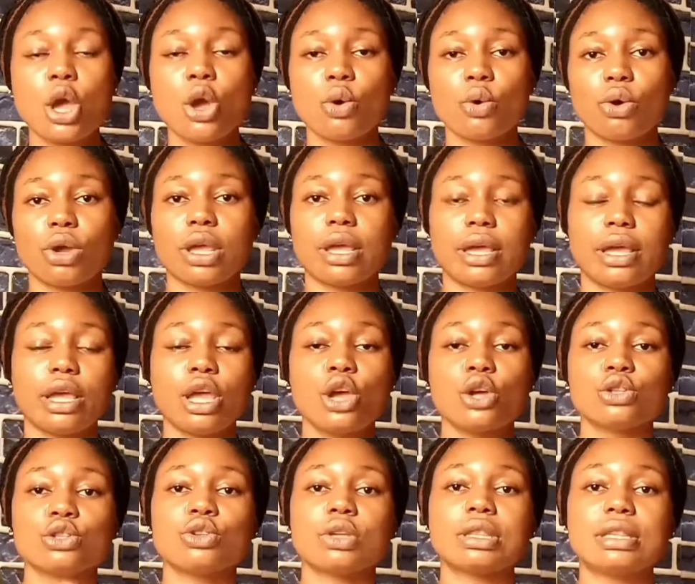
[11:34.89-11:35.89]
Okay,
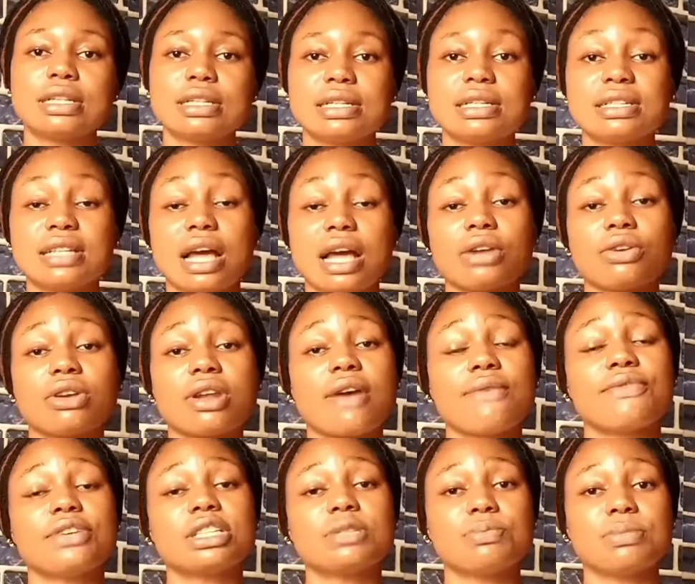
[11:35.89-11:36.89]
so this is another
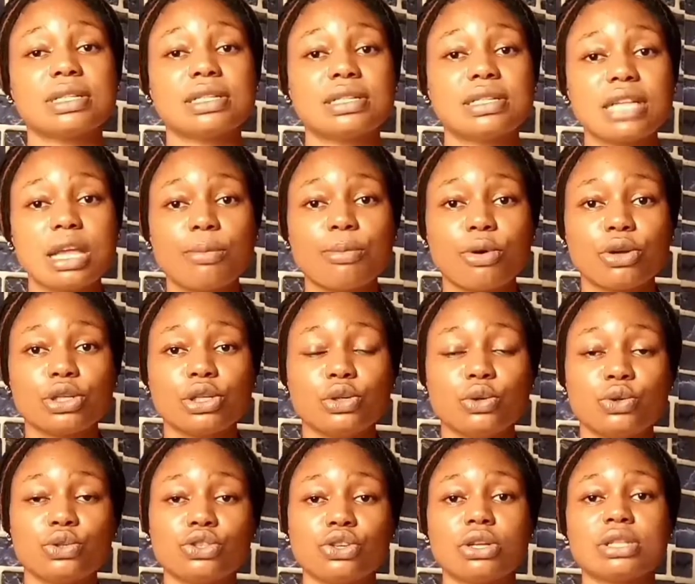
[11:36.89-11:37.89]
vitamin C body
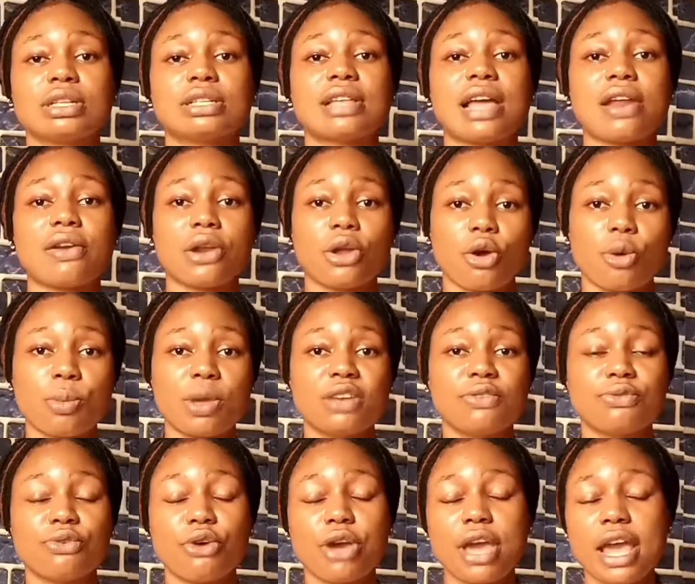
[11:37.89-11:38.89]
lotion that I recommend
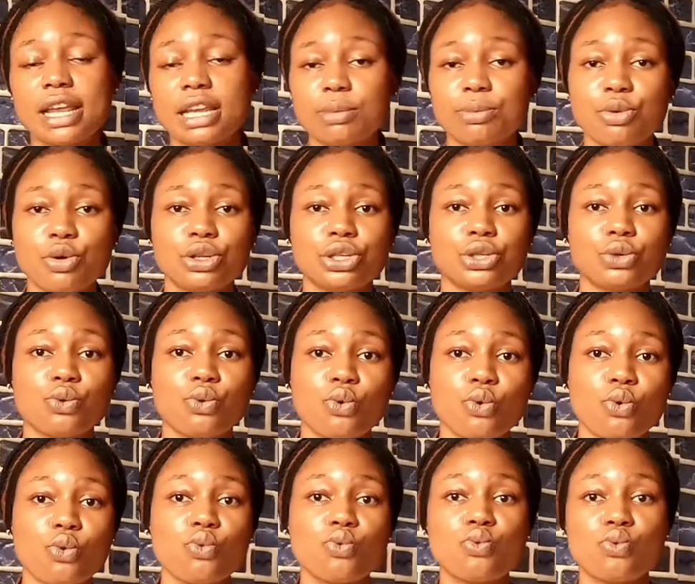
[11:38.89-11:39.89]
for anybody
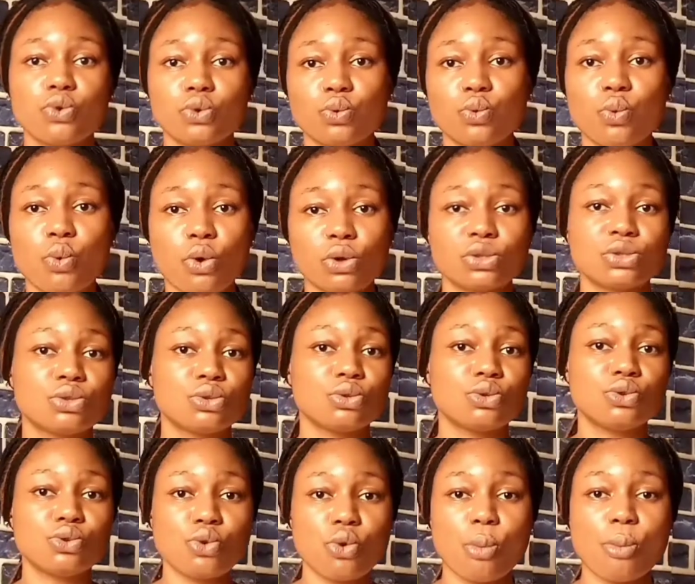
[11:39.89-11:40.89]
who would want to
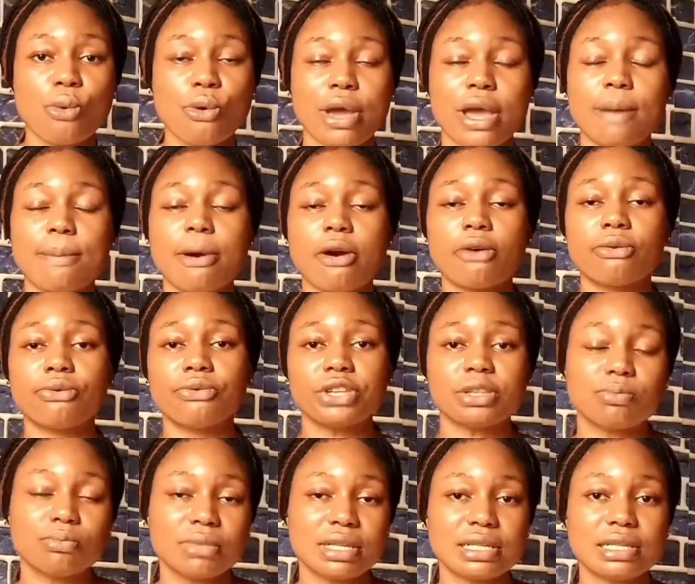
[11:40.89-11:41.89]
know more about
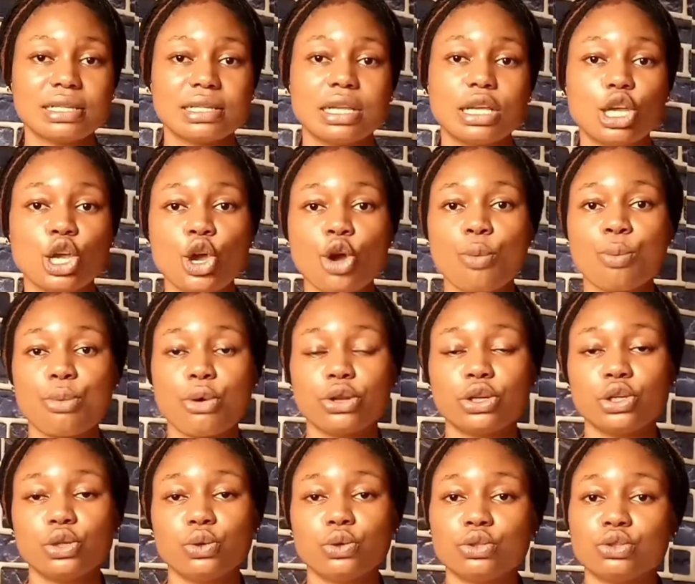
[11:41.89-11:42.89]
vitamin C body
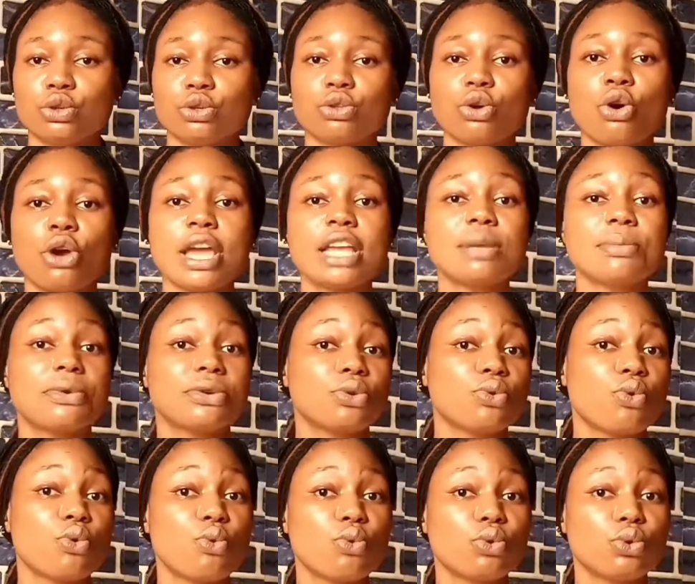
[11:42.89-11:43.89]
lotion lotion or anybody
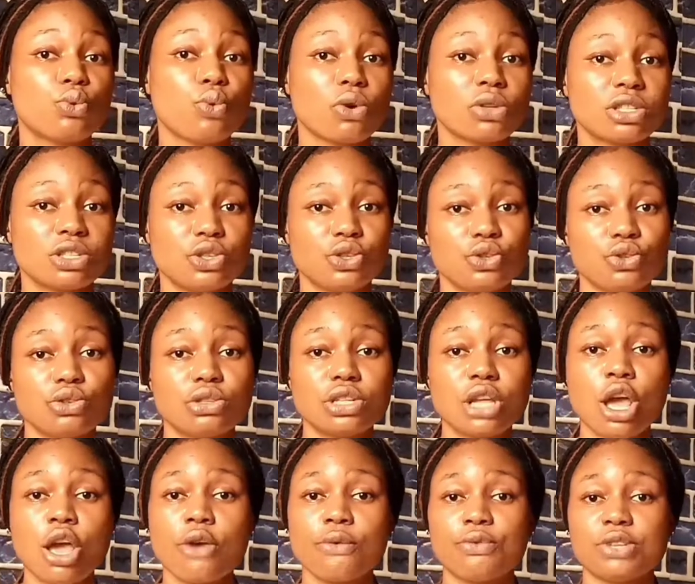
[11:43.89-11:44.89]
who would want to use
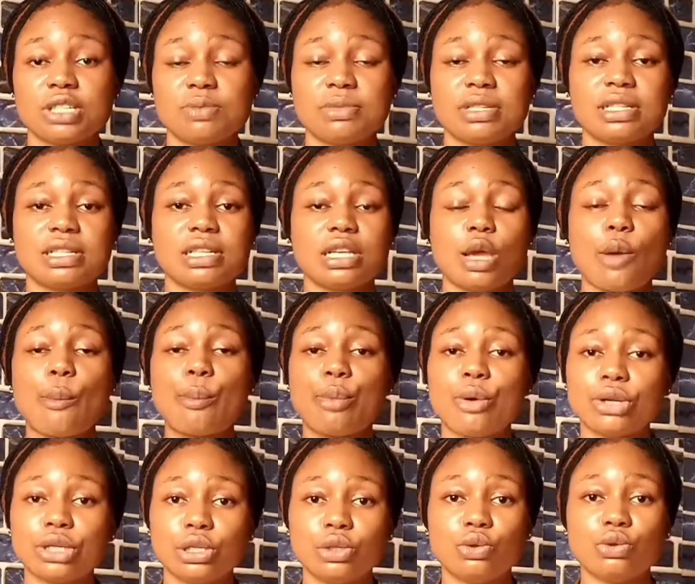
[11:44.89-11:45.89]
vitamin C
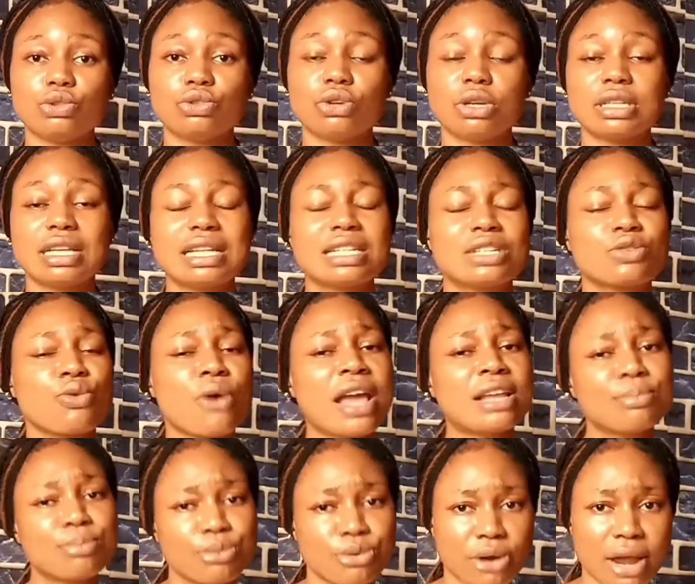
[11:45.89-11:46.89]
body lotion. It's
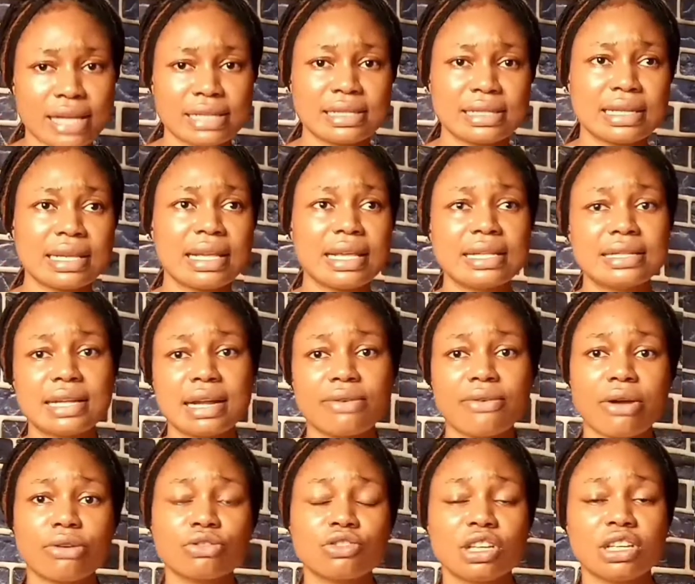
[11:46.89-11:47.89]
quite pricey. It's
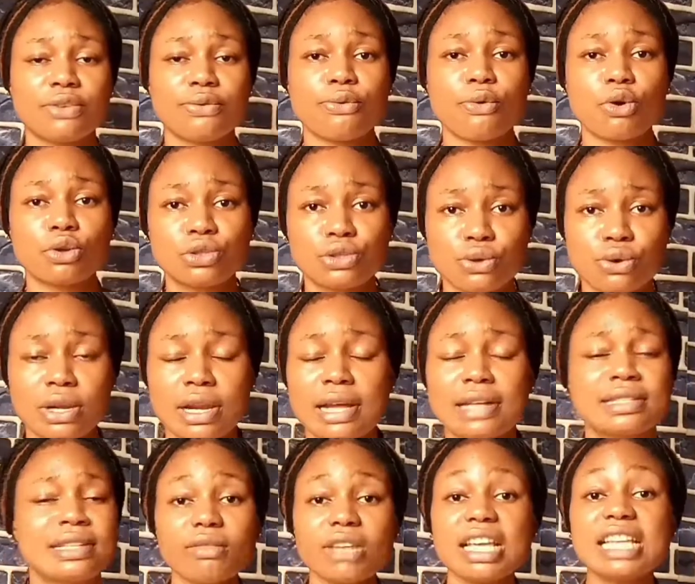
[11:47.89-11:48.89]
around
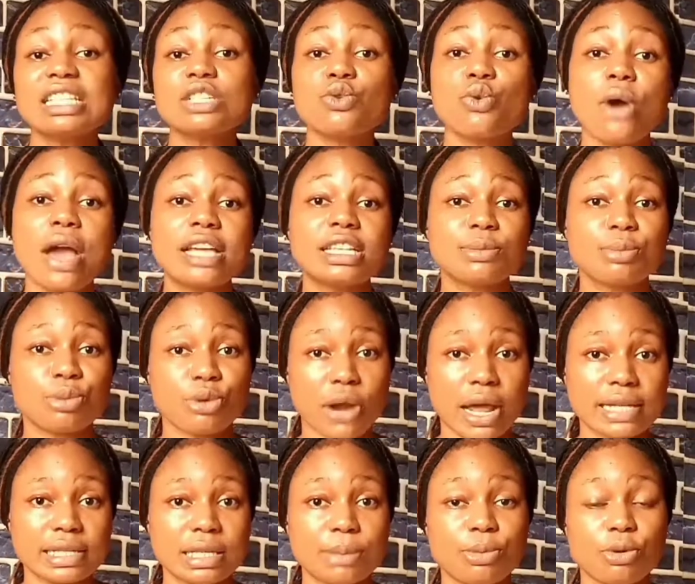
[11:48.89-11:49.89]
$24. It's quite
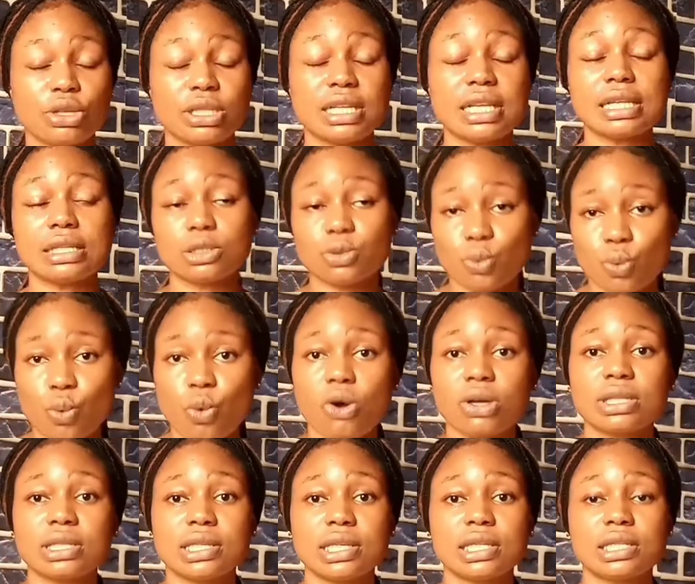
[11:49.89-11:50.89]
pricey, but it's
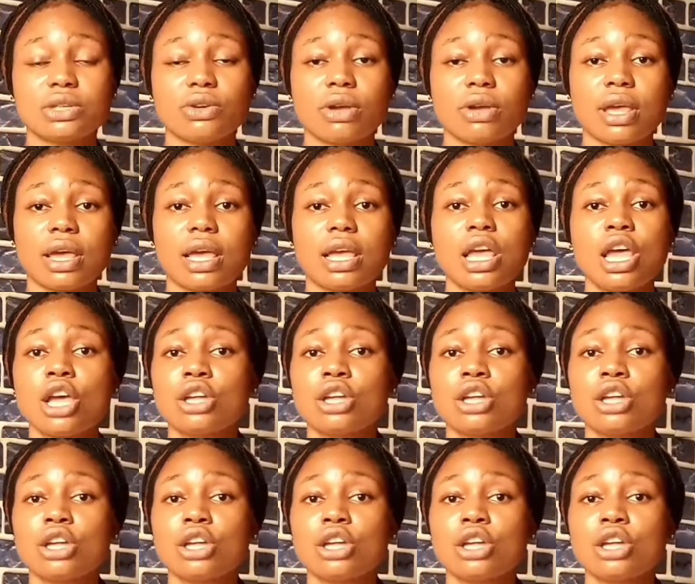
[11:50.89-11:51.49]
worth it, okay?